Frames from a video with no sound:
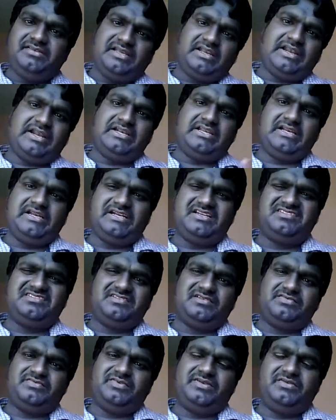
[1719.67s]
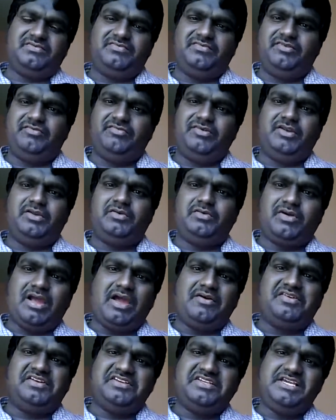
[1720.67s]
they write a letter, sir, we need to
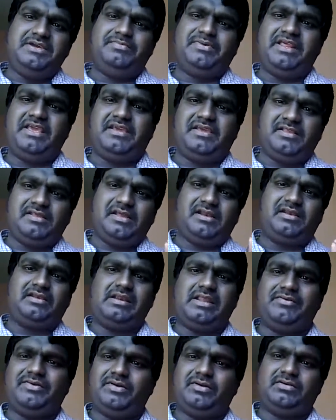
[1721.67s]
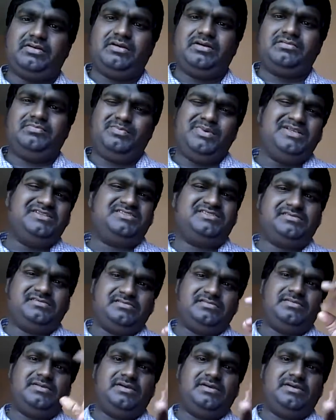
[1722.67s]
have a tea break at 11 o'clock, please